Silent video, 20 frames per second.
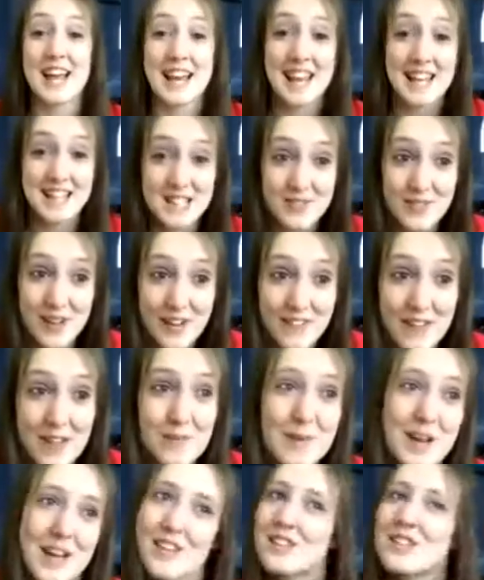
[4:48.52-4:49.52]
care less about
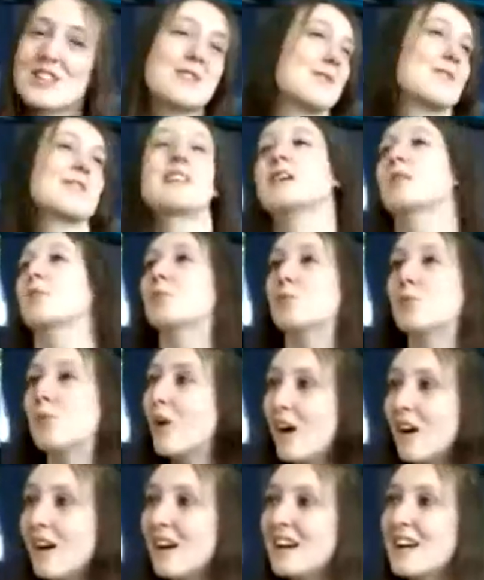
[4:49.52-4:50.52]
that match, and it was like,
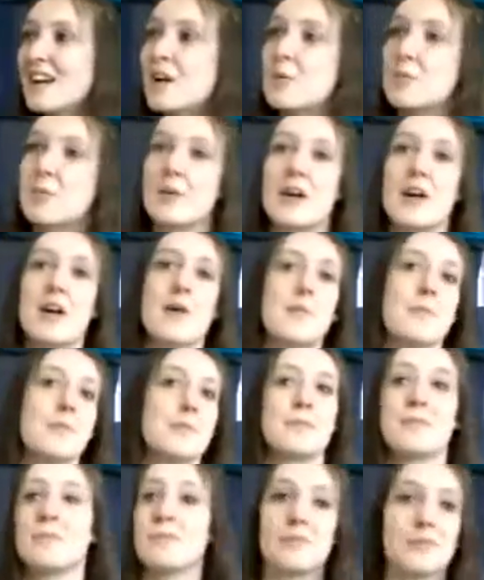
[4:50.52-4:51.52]
what? But,
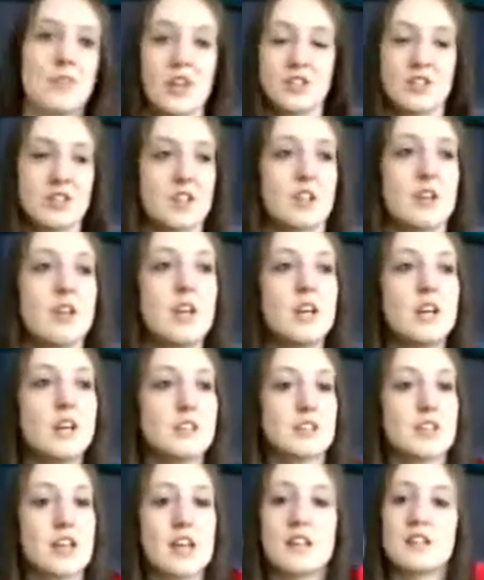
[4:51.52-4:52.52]
I don't know.
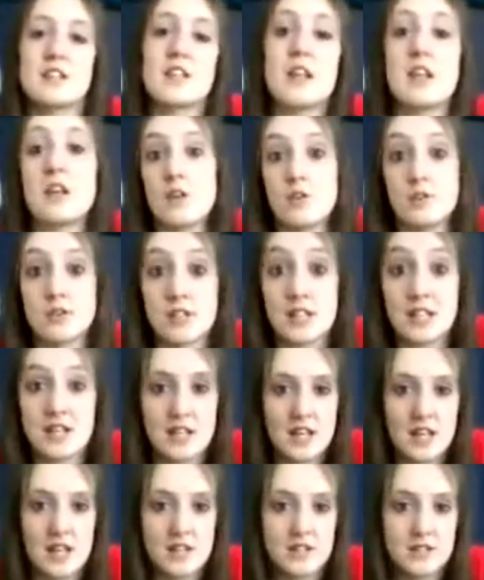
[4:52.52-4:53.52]
So yeah, so then obviously in
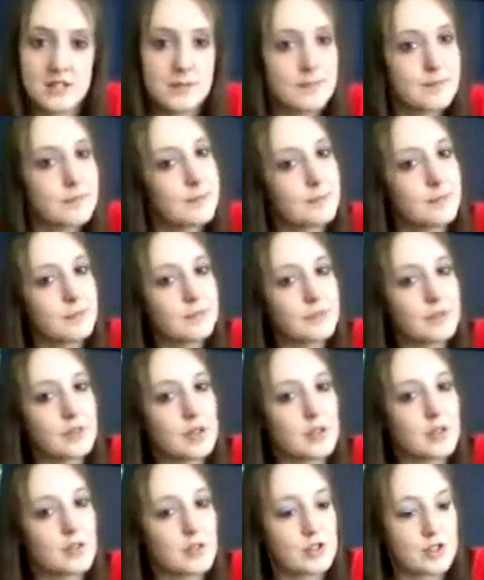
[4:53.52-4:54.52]
the end,
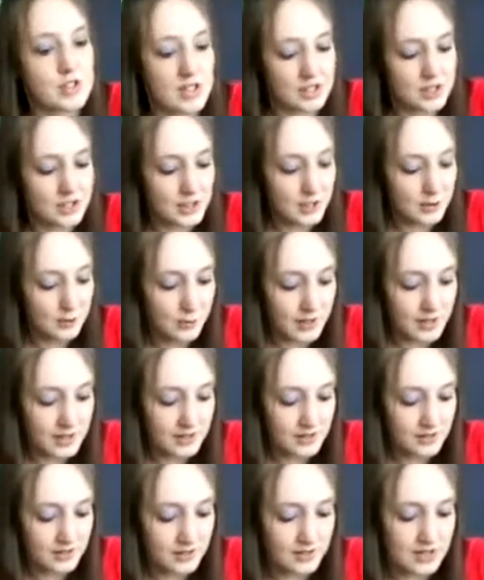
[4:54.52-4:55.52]
Christian actually did
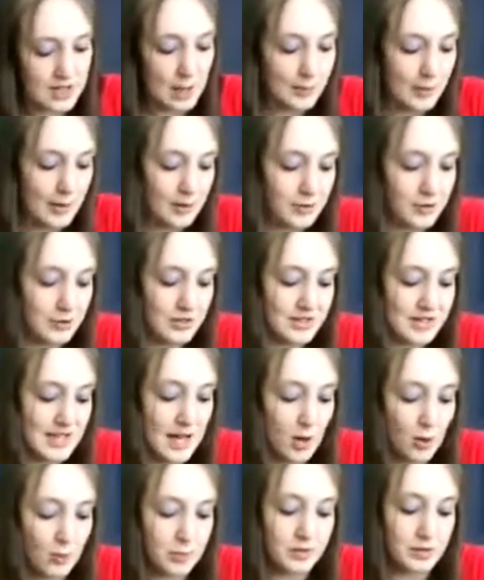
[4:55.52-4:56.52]
win, because Alberto tried to
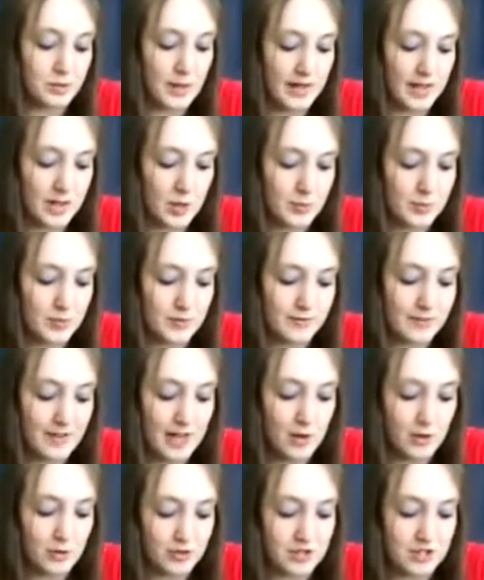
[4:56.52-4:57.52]
help Swagger but
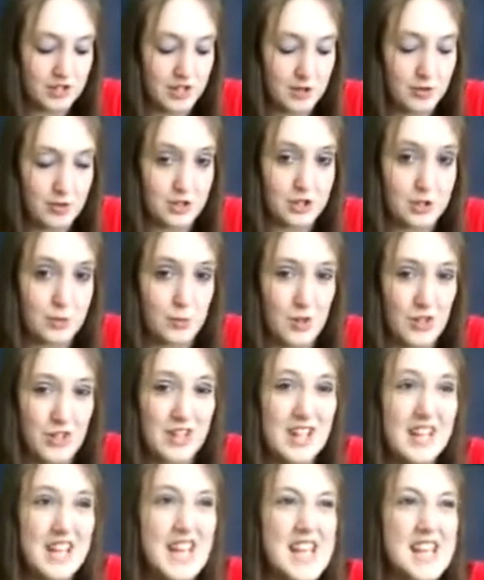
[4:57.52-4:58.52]
failed, and then Christian
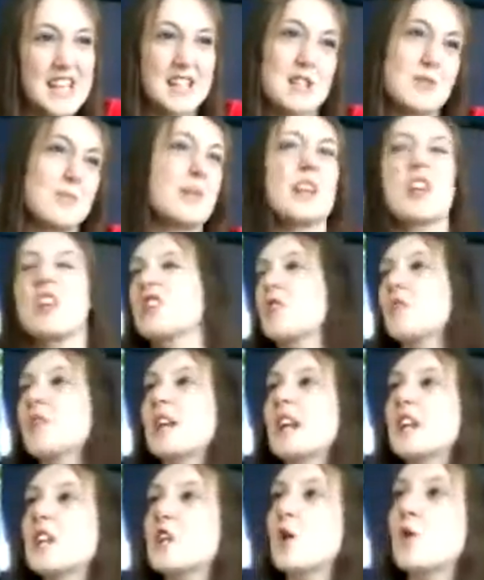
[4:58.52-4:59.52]
won. He seemed to be like
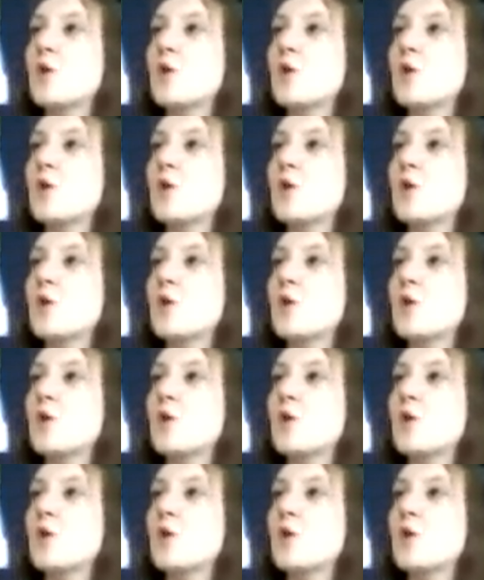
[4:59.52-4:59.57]
showing like